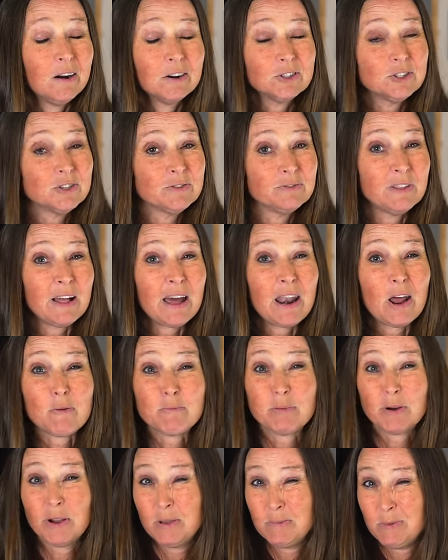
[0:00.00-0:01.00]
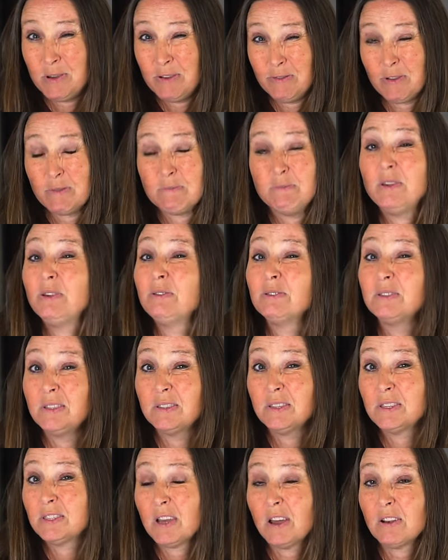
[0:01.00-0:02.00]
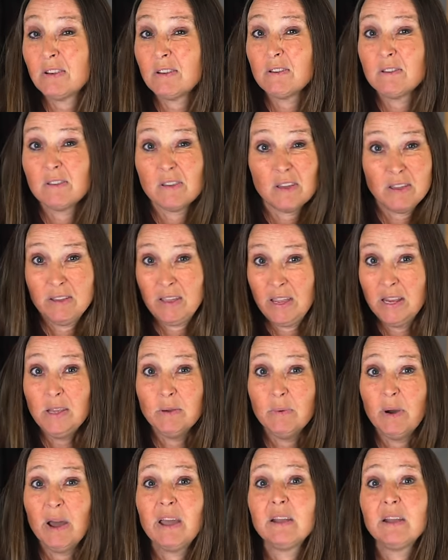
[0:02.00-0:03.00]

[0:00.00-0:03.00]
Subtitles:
are just flat out prohibited from using the tunnel anyway.